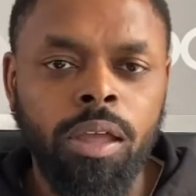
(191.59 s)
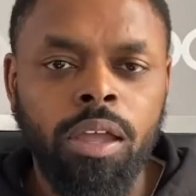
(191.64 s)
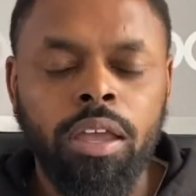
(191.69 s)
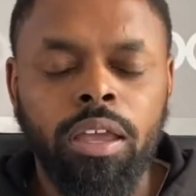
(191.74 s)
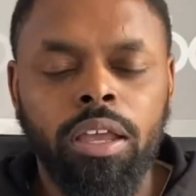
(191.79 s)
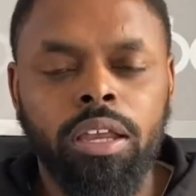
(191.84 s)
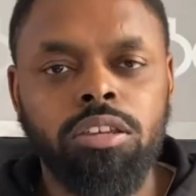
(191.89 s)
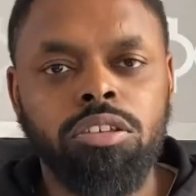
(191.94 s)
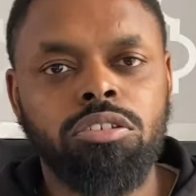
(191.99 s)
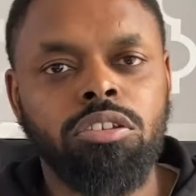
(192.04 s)

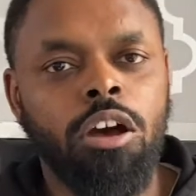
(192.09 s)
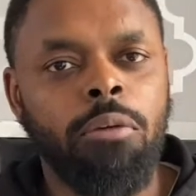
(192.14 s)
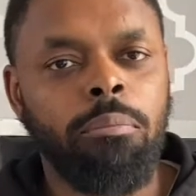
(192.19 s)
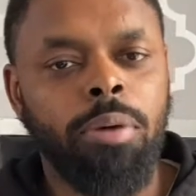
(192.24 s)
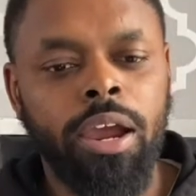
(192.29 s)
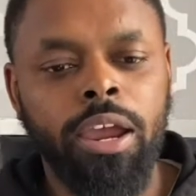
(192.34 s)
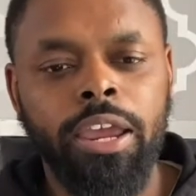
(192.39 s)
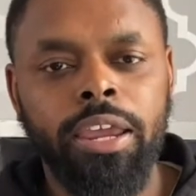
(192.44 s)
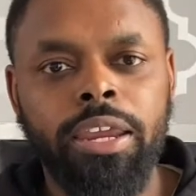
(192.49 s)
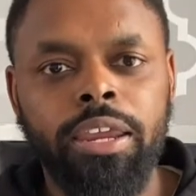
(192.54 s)
It's not
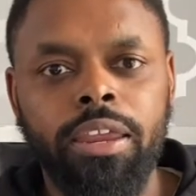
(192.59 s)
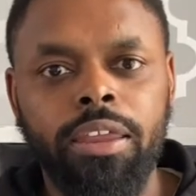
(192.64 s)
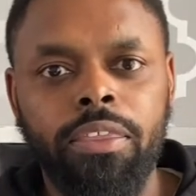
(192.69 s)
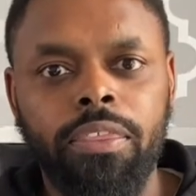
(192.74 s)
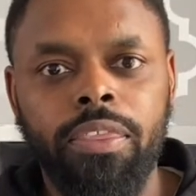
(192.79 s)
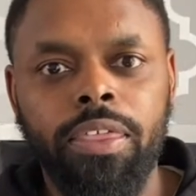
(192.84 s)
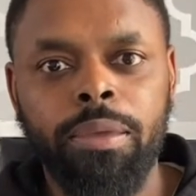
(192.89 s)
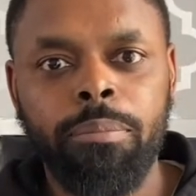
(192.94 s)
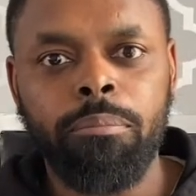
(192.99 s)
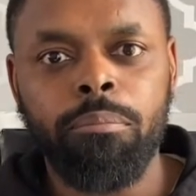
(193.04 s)
by
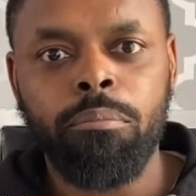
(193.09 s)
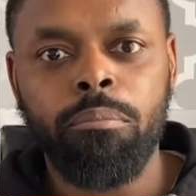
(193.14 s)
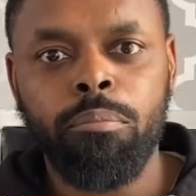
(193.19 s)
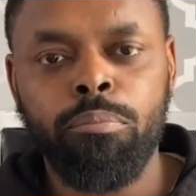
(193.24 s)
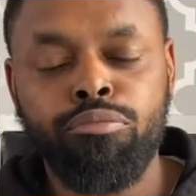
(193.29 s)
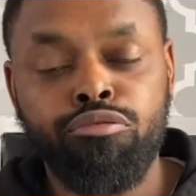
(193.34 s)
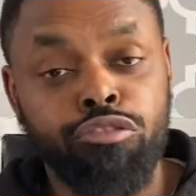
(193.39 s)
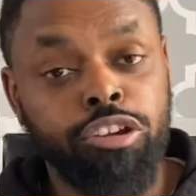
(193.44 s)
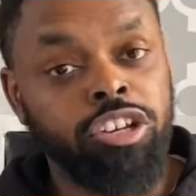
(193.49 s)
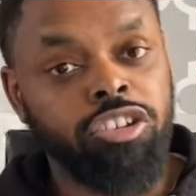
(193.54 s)
them
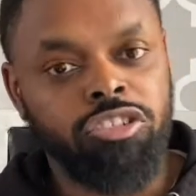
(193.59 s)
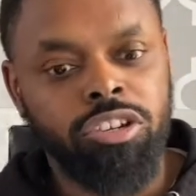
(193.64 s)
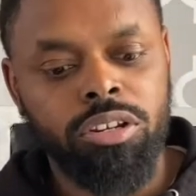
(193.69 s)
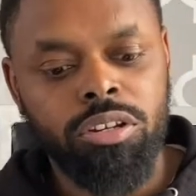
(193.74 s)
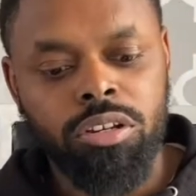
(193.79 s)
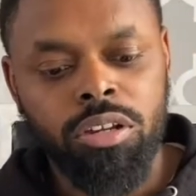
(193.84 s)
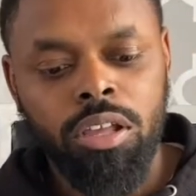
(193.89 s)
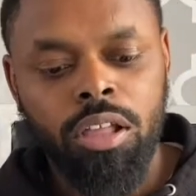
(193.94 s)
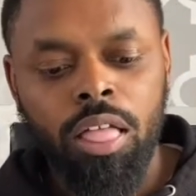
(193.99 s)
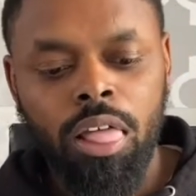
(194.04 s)
preaching.